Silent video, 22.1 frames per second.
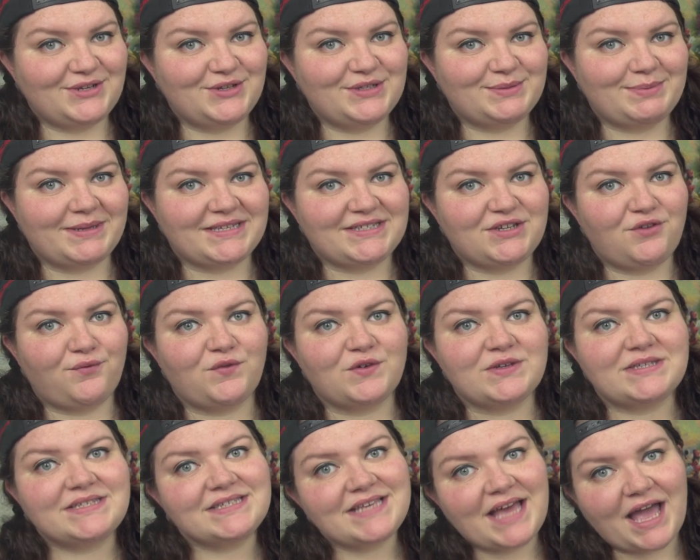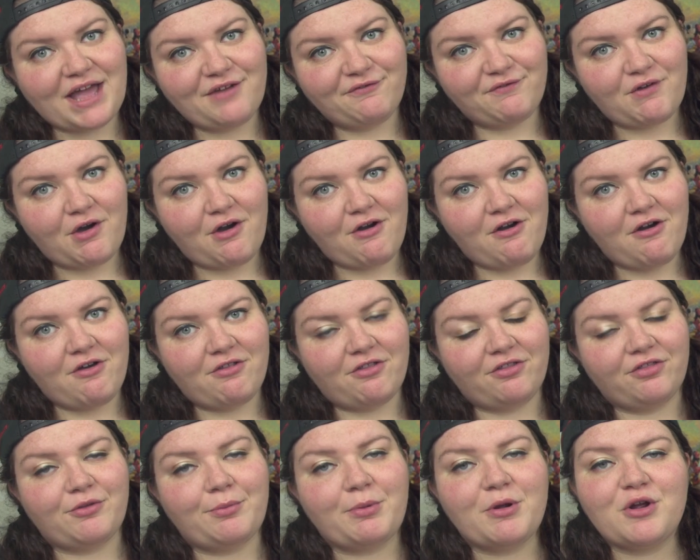who's best known for Skyfall,
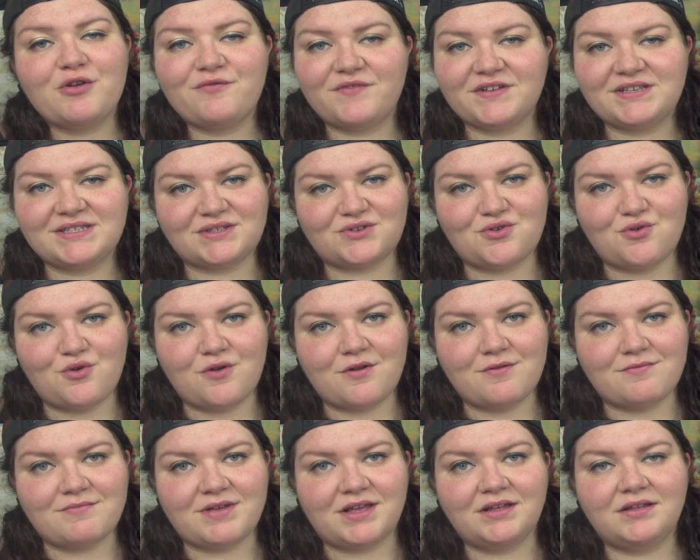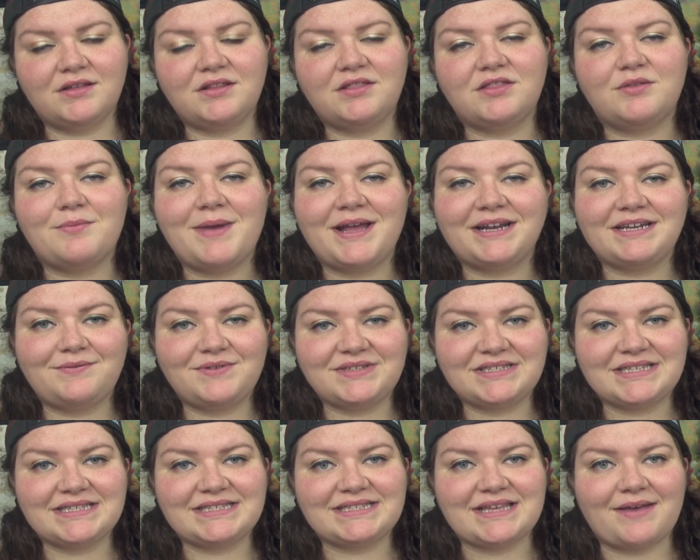The Perfect Storm, The
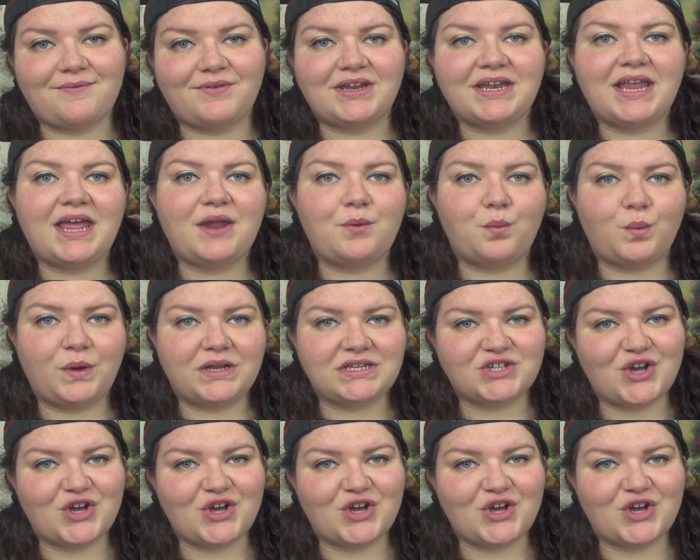Magnificent Seven, and Wind